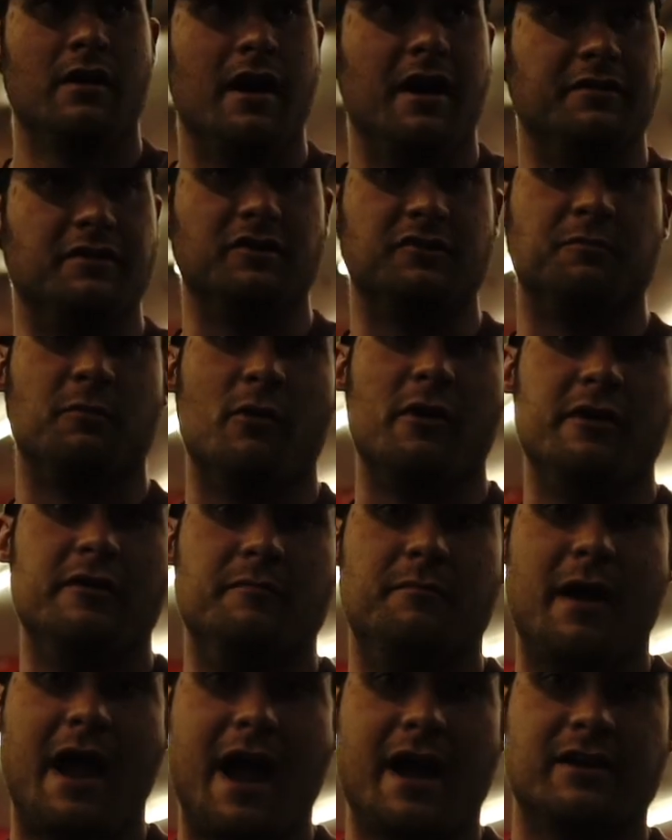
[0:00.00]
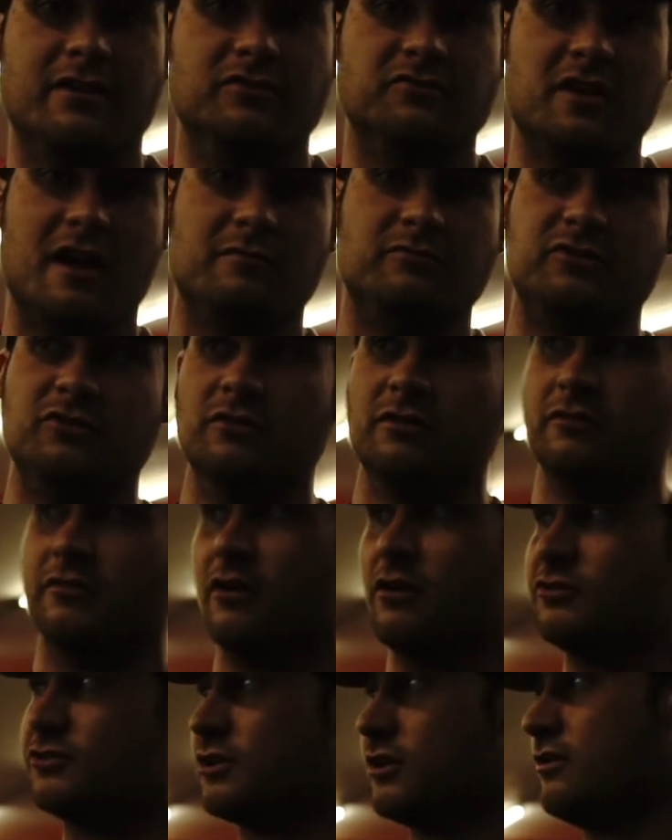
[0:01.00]
At this point, back is absolutely
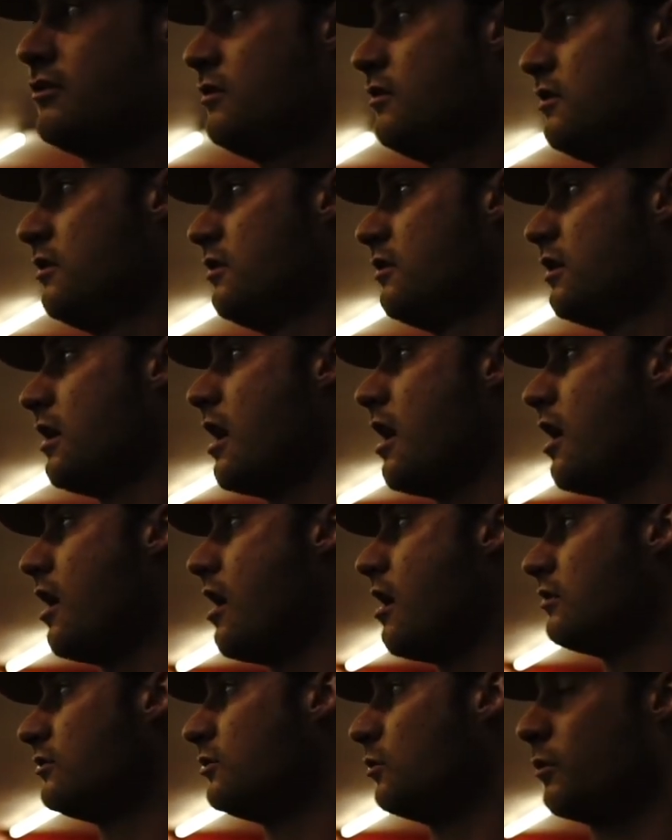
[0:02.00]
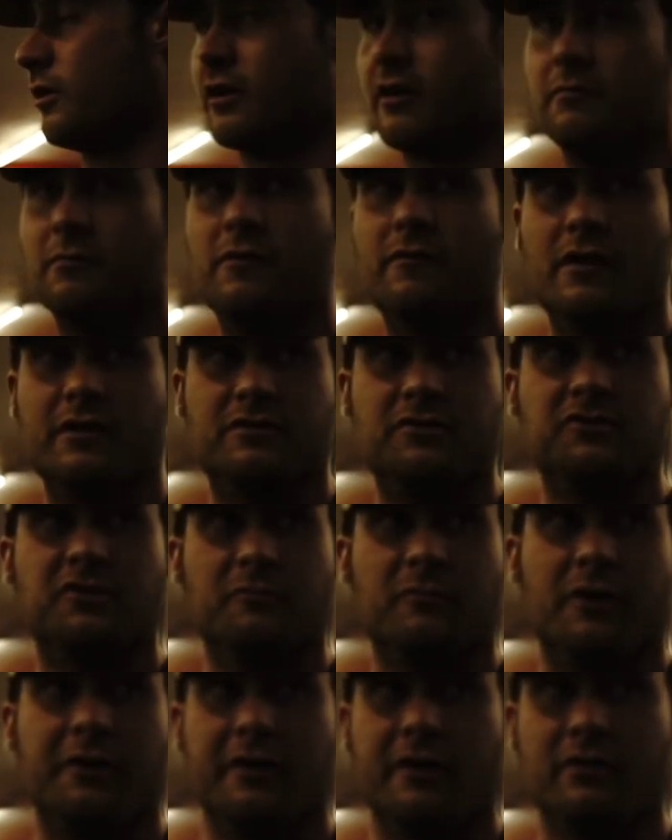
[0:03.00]
roasted. So we're gonna move on to
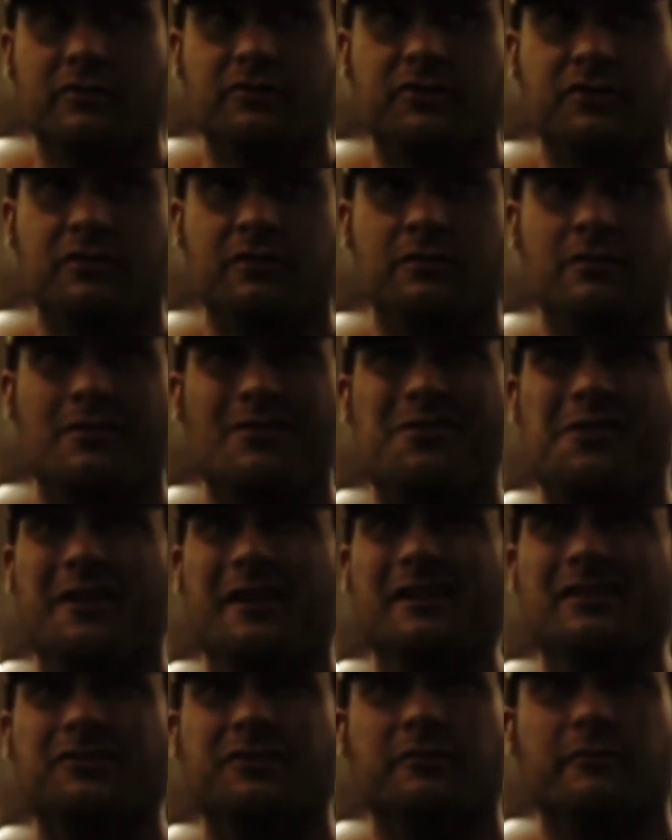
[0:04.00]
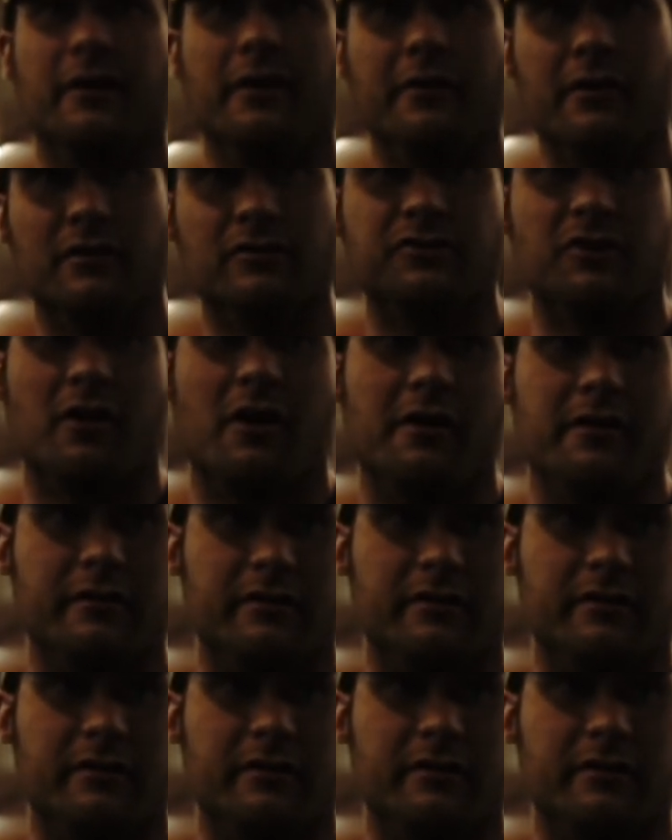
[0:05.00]
some rear delts. Thing is, the rear delts are already